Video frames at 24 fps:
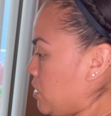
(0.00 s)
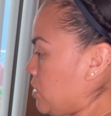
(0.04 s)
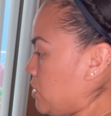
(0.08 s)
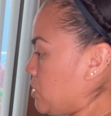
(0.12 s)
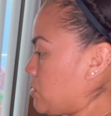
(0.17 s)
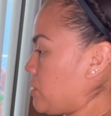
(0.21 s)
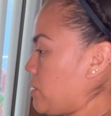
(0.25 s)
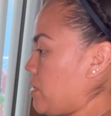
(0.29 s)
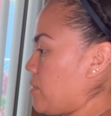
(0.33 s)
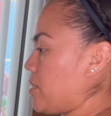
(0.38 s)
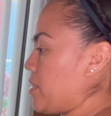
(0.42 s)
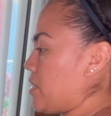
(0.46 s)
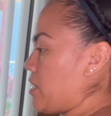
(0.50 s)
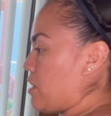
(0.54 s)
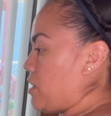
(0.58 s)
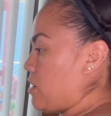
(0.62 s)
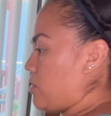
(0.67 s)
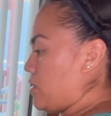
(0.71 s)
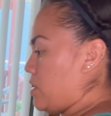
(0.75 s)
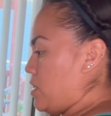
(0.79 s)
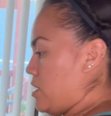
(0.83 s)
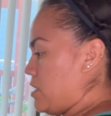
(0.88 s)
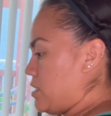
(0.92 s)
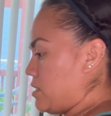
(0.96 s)
So here we
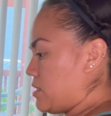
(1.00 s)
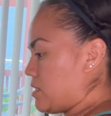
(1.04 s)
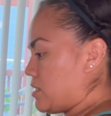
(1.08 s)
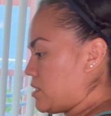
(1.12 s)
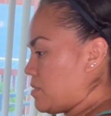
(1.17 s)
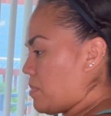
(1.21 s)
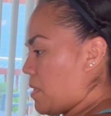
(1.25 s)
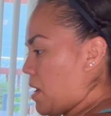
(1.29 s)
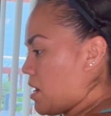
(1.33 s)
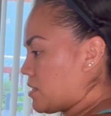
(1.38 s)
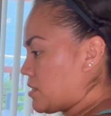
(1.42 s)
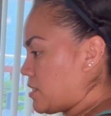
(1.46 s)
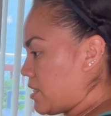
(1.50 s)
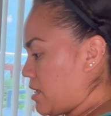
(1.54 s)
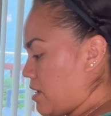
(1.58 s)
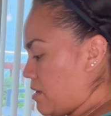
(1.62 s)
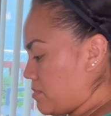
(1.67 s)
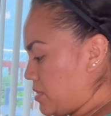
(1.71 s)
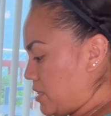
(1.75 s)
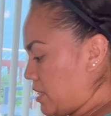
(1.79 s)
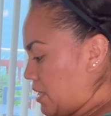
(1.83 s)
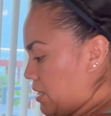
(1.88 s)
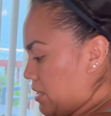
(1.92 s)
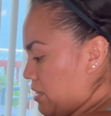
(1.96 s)
go. This is the box that
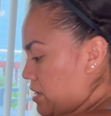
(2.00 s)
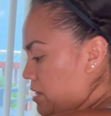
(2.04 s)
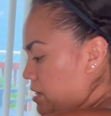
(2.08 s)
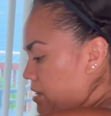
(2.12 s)
comes in.